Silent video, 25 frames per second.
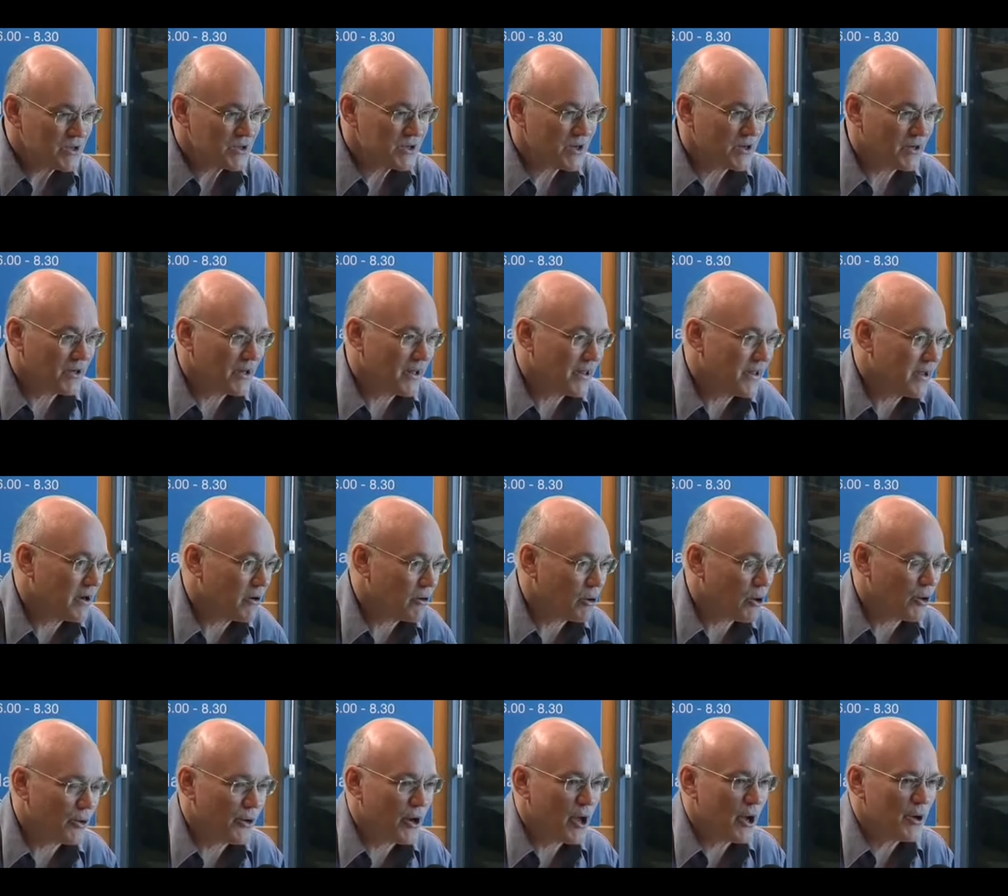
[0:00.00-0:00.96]
certainly they
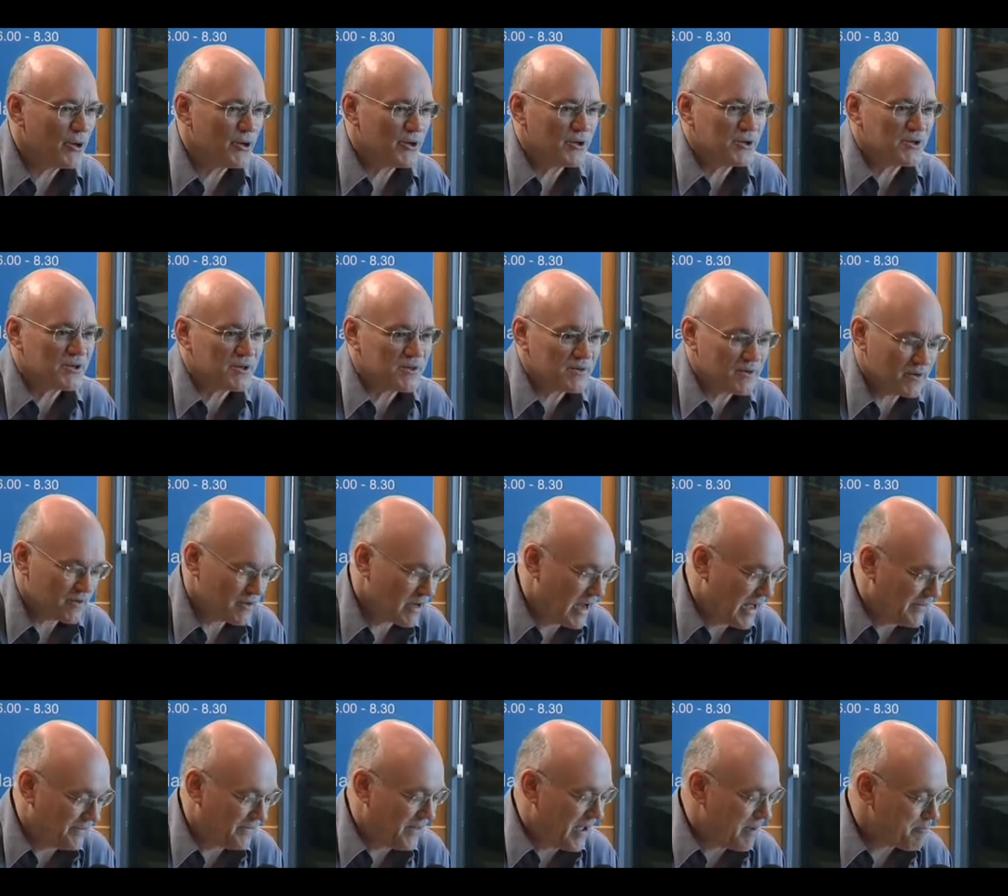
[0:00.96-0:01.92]
were on notice
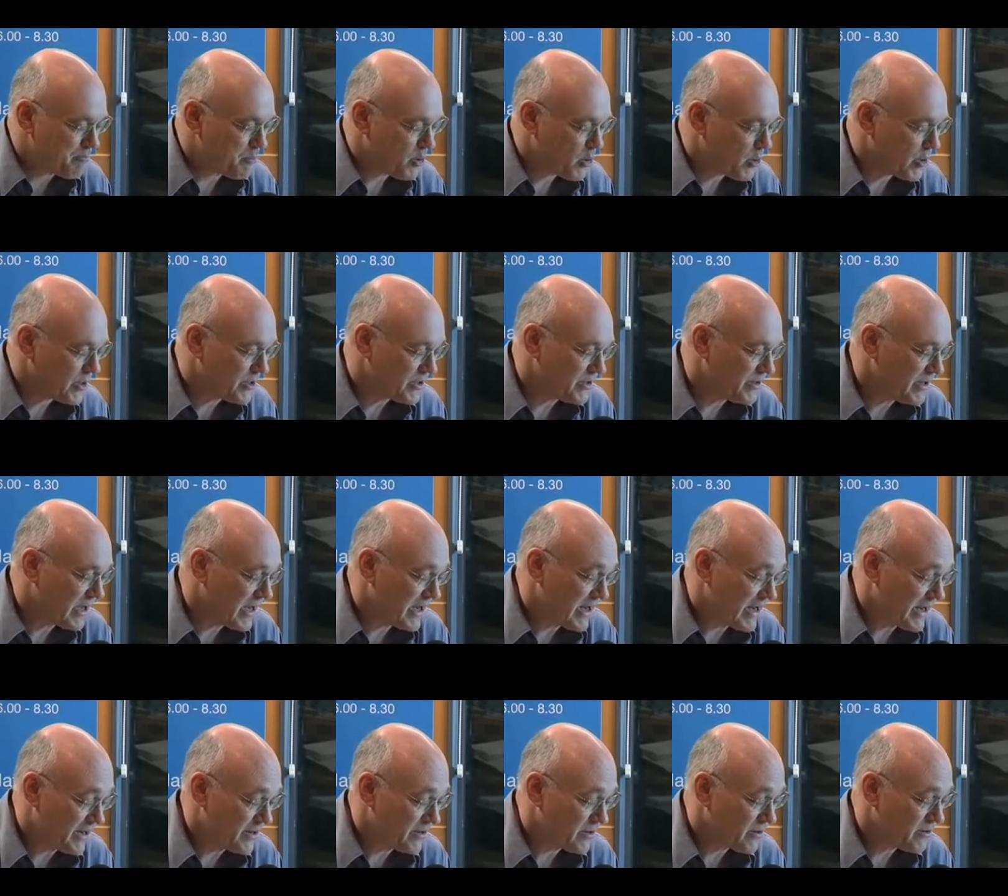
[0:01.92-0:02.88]
at that point, and
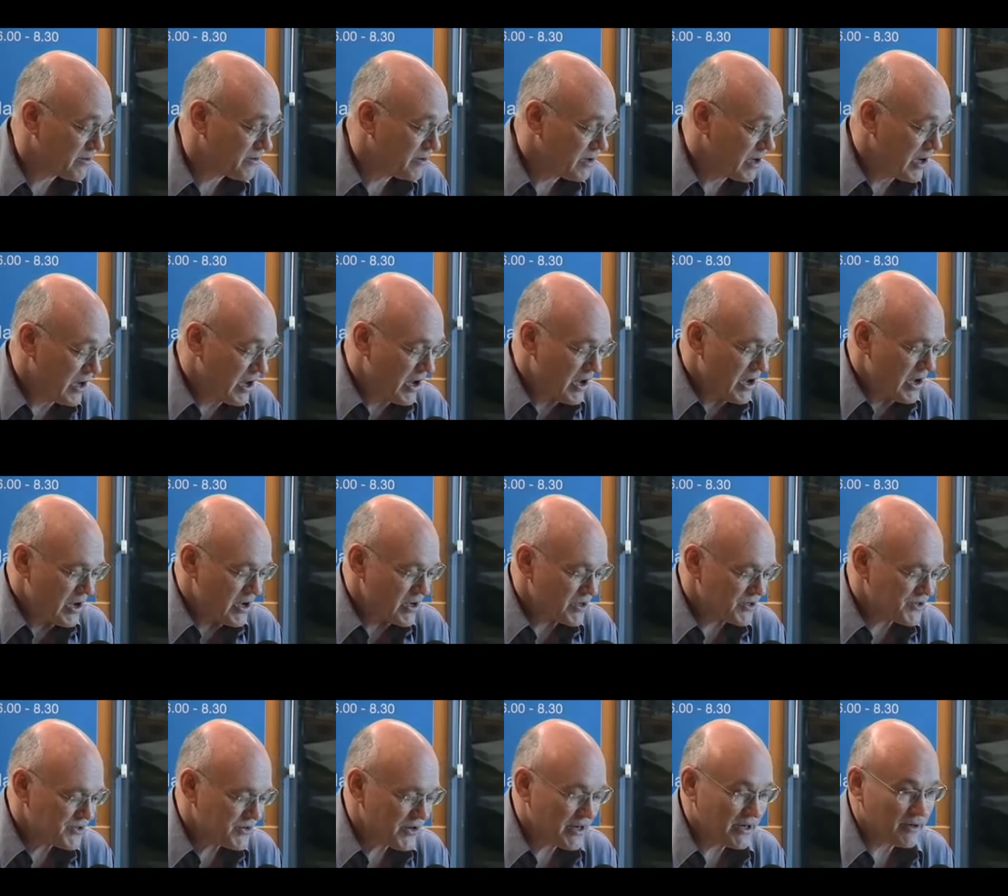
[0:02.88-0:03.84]
they had
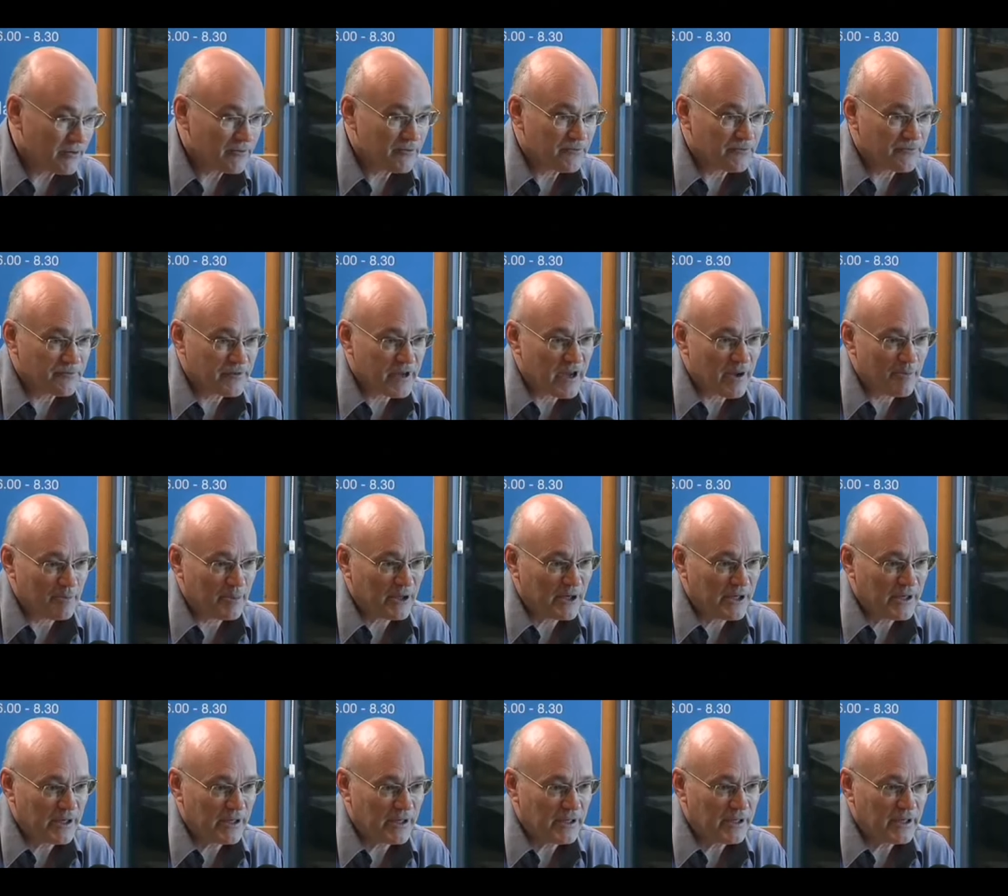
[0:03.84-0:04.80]
a string of
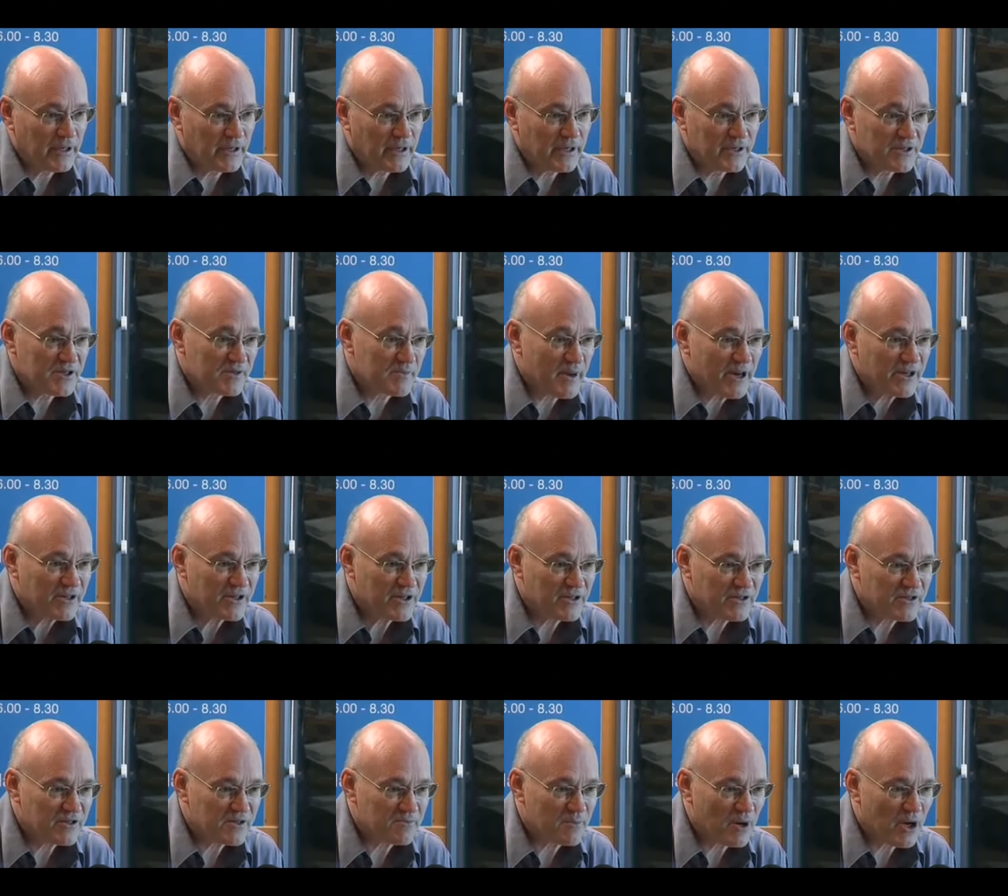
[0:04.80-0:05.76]
company
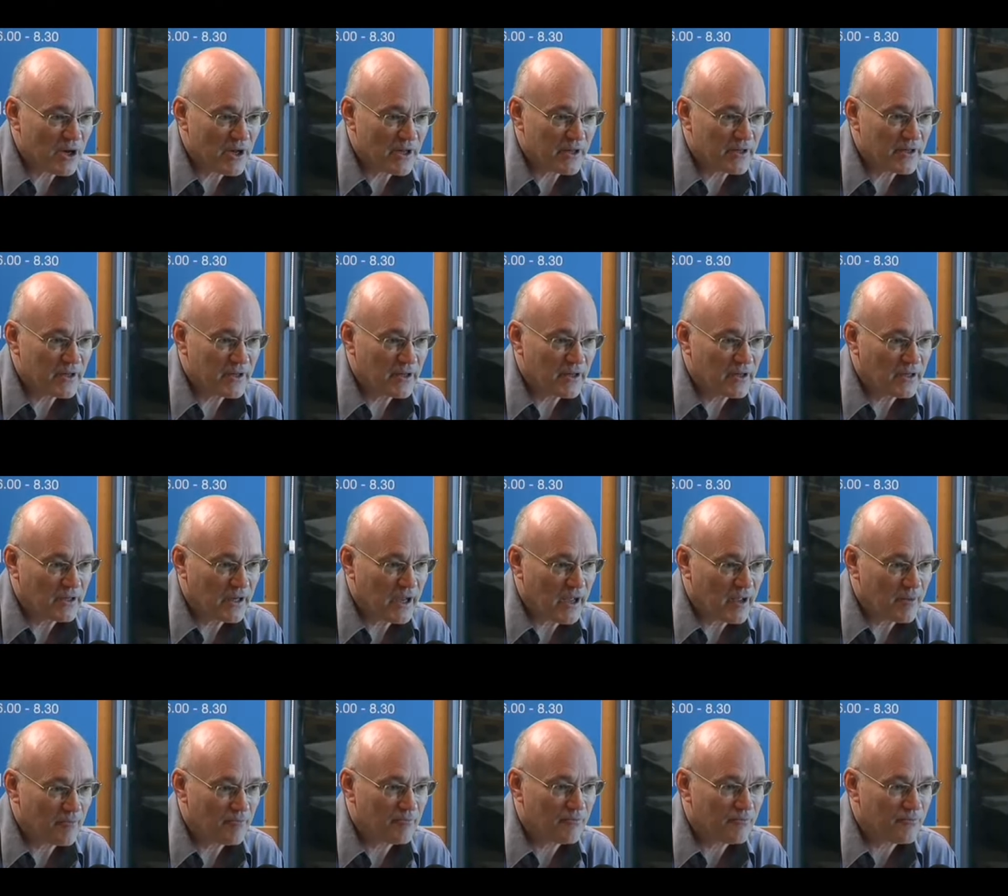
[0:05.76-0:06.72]
inspections by
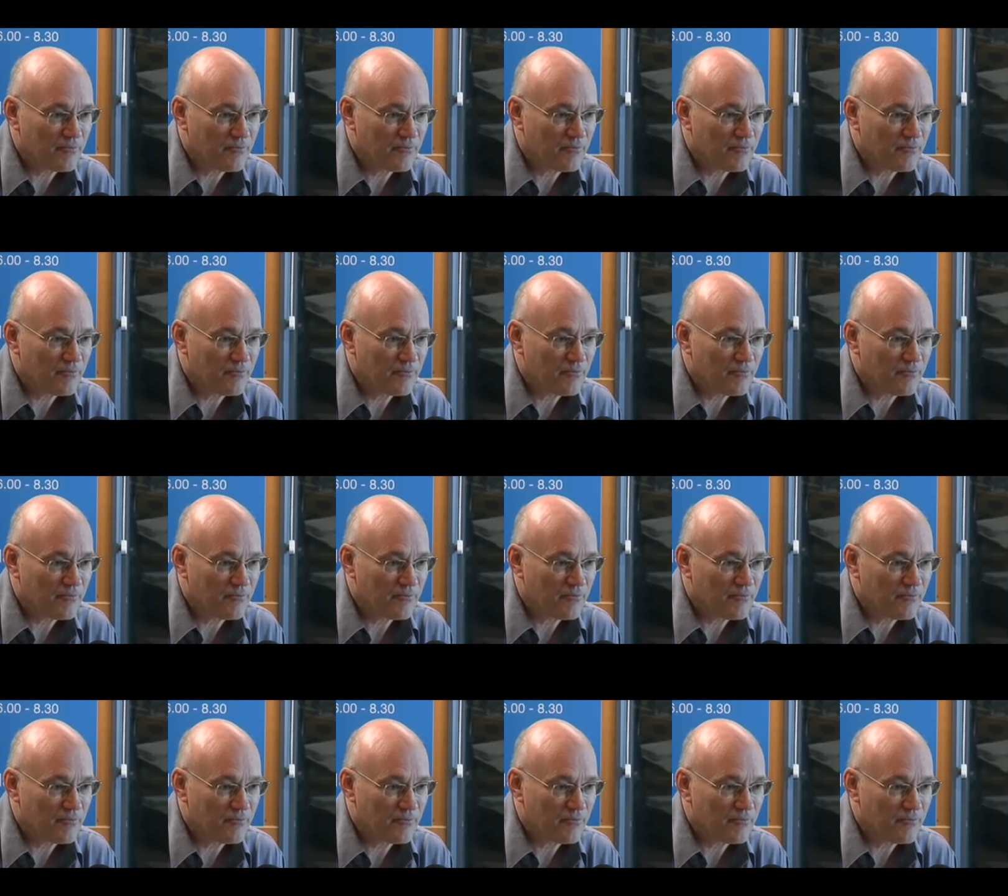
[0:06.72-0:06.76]
the